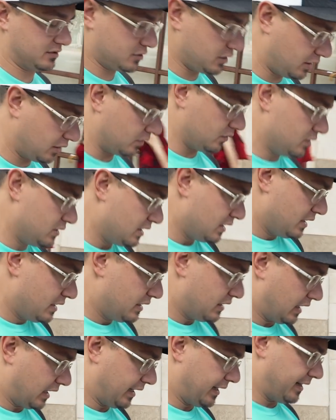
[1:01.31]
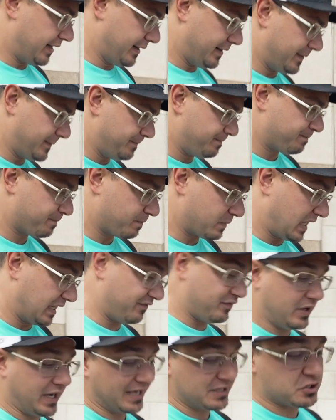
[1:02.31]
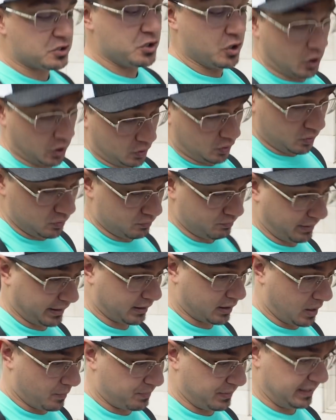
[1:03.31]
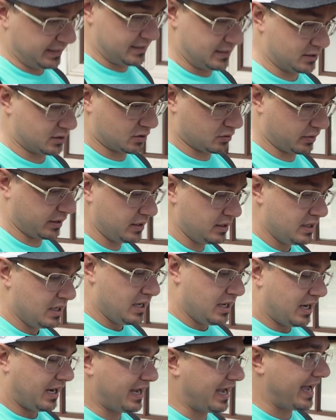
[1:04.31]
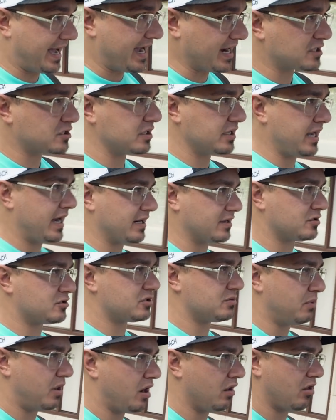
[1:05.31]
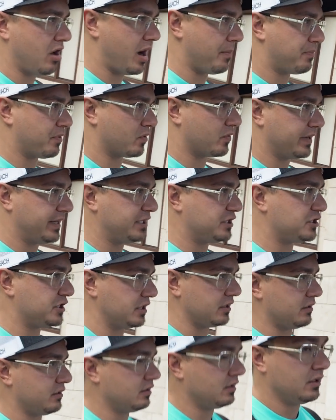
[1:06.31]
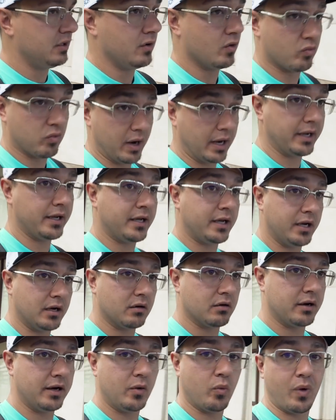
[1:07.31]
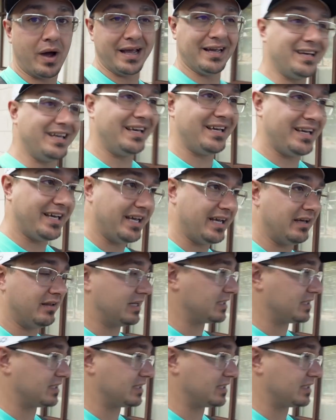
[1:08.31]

So, if you guys know my company's history, I actually had a small operation right here in Waikiki.